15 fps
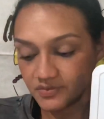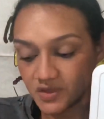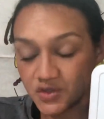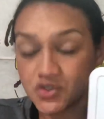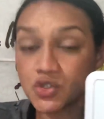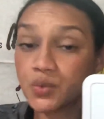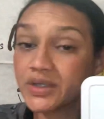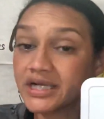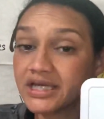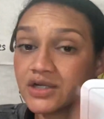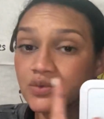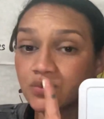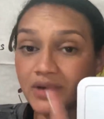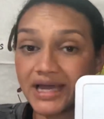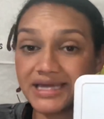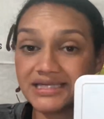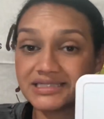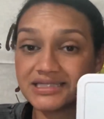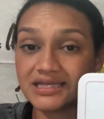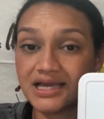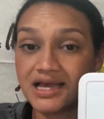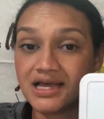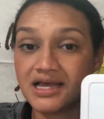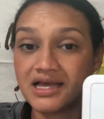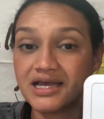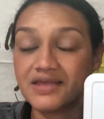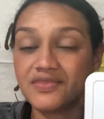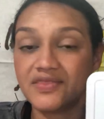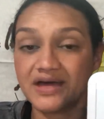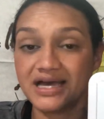So we're going to write
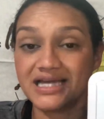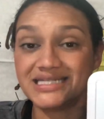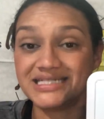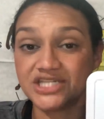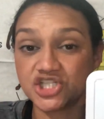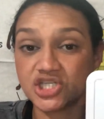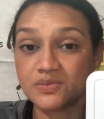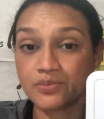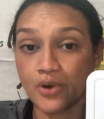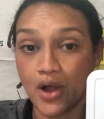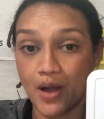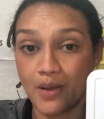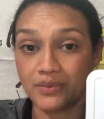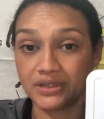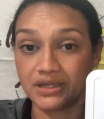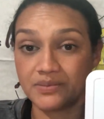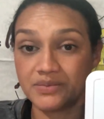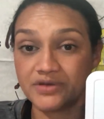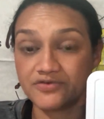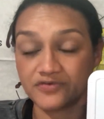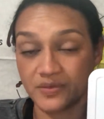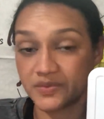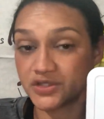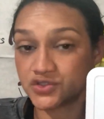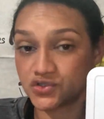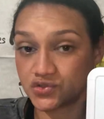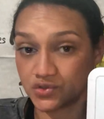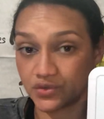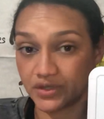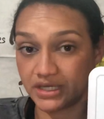the addition problem from the
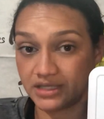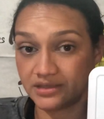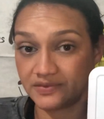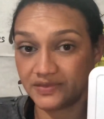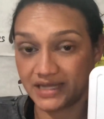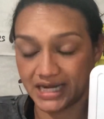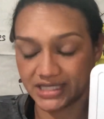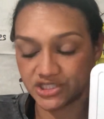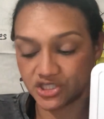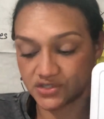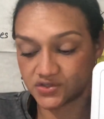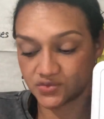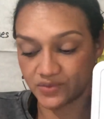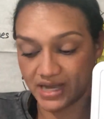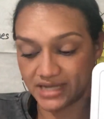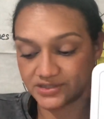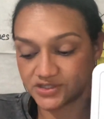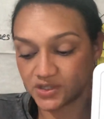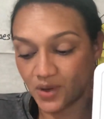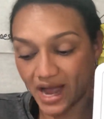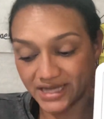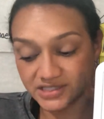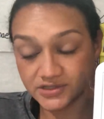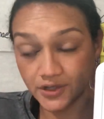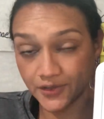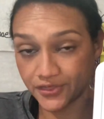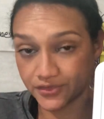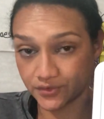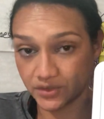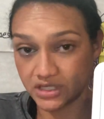story that I just read. So I saw
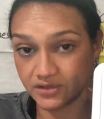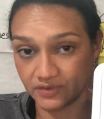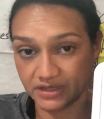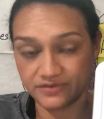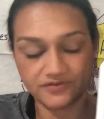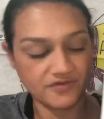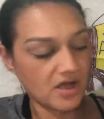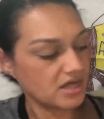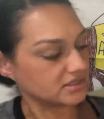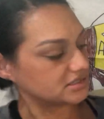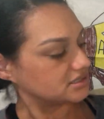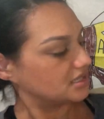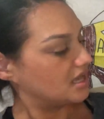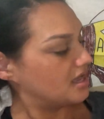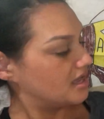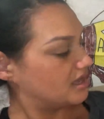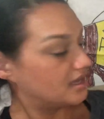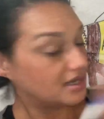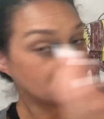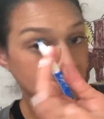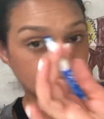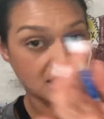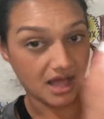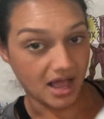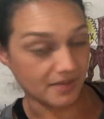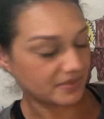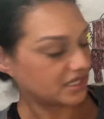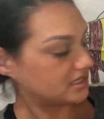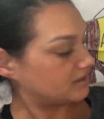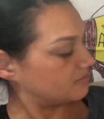3 green frogs. I'm
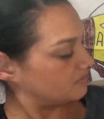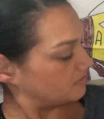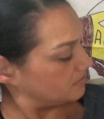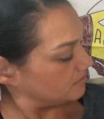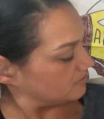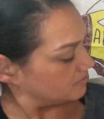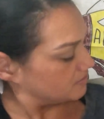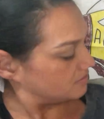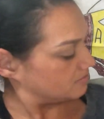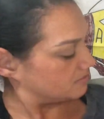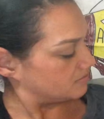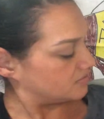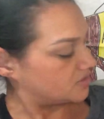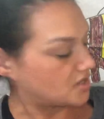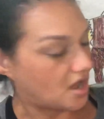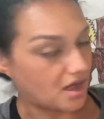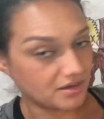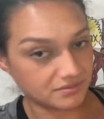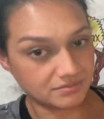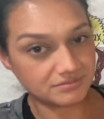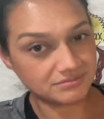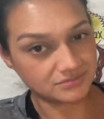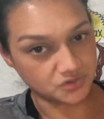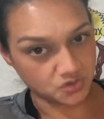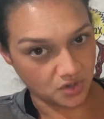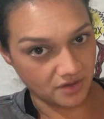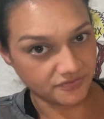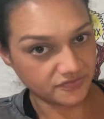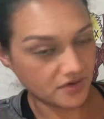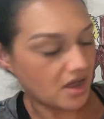going to not draw
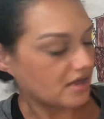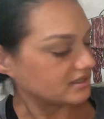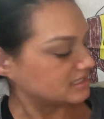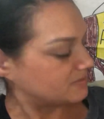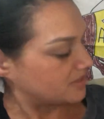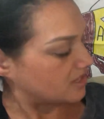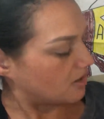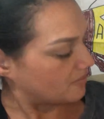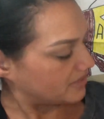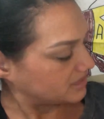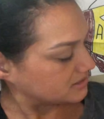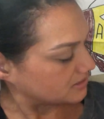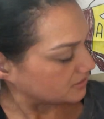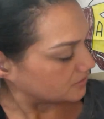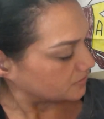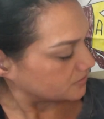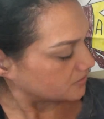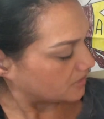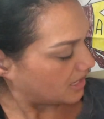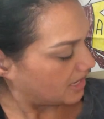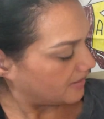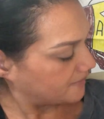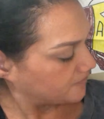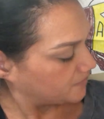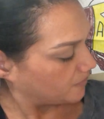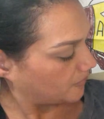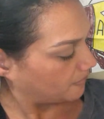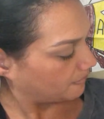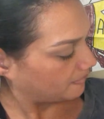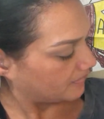frogs, but I'll make circles, okay?
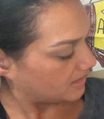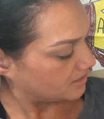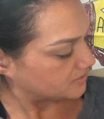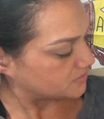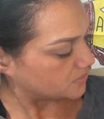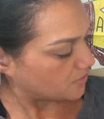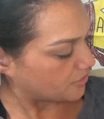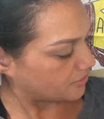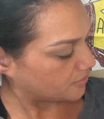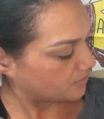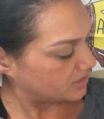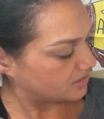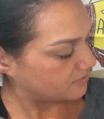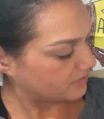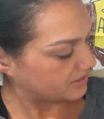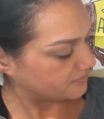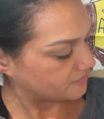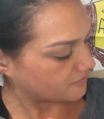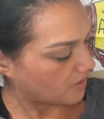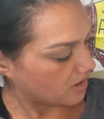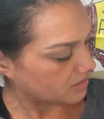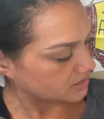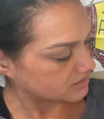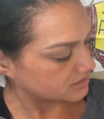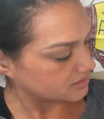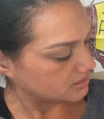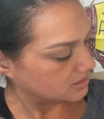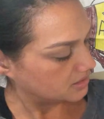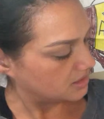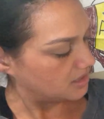So 3 green frogs.
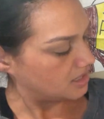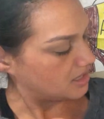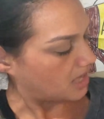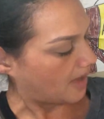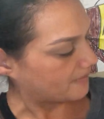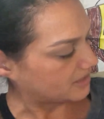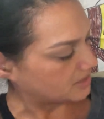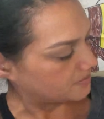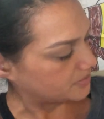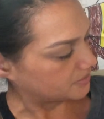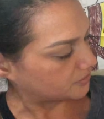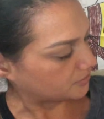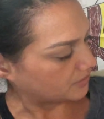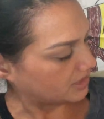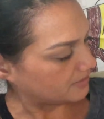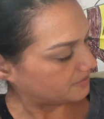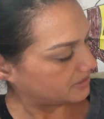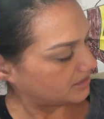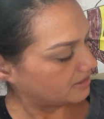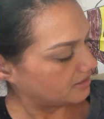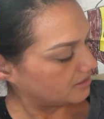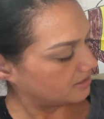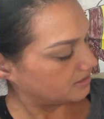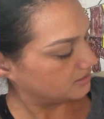I'm going to put 3 up here.